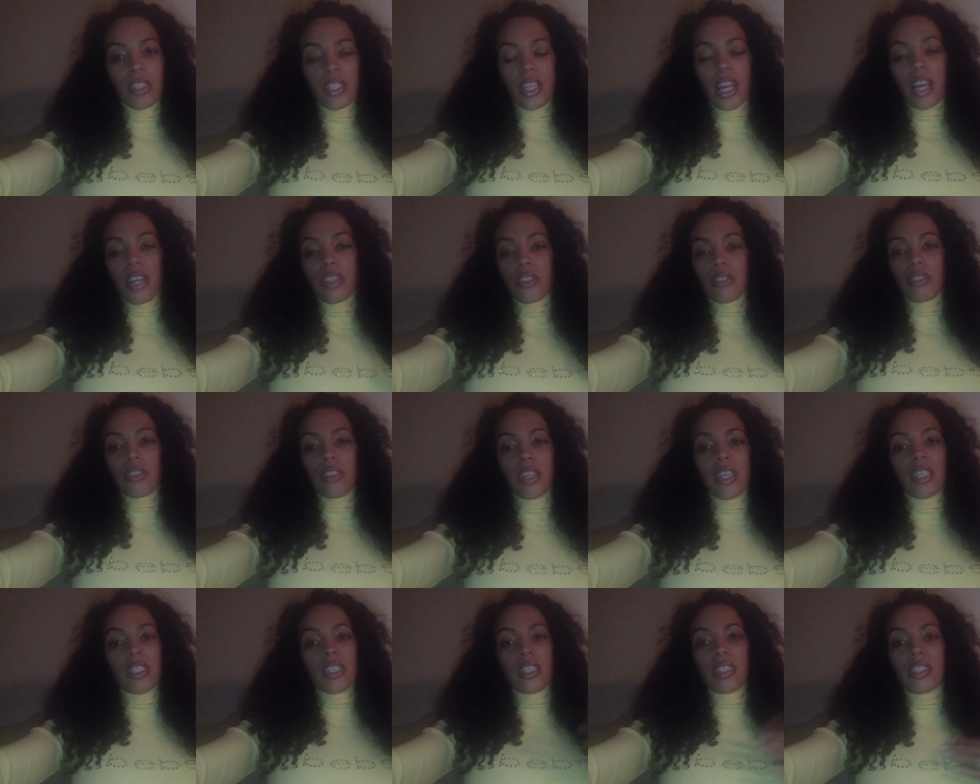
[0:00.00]
schedule
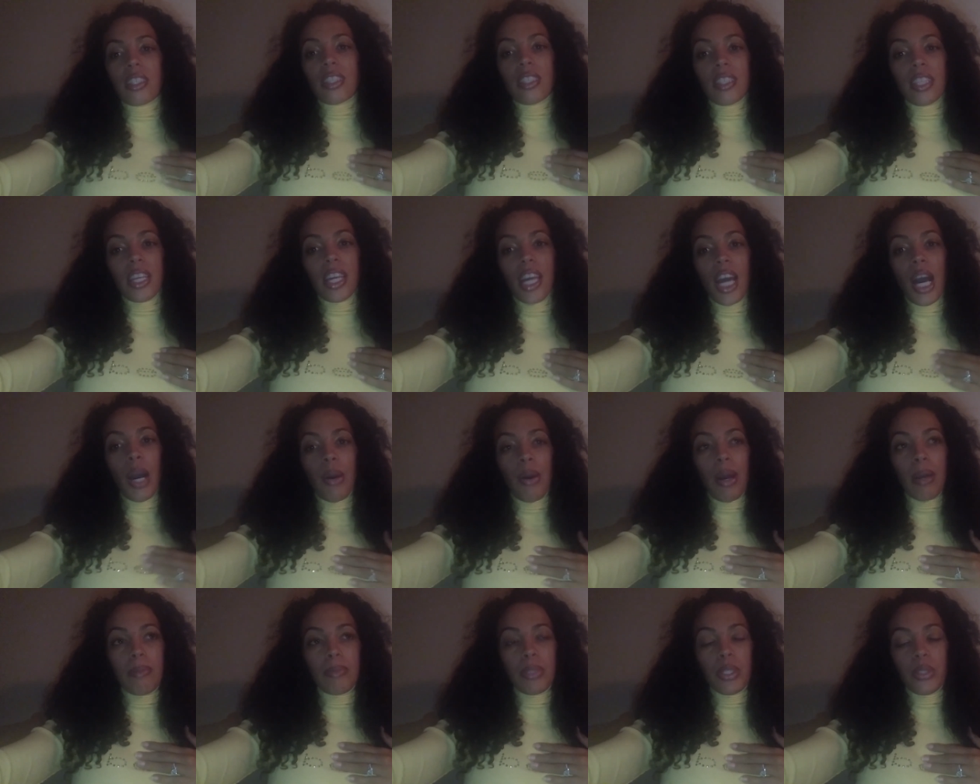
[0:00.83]
and just to see how
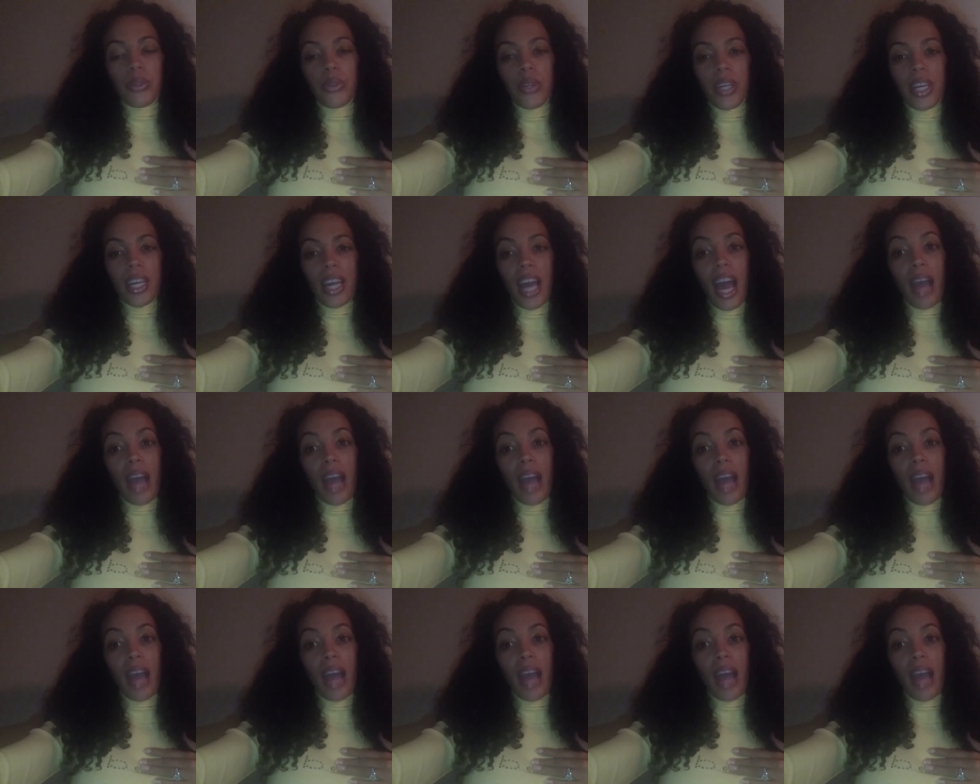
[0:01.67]
I'm doing.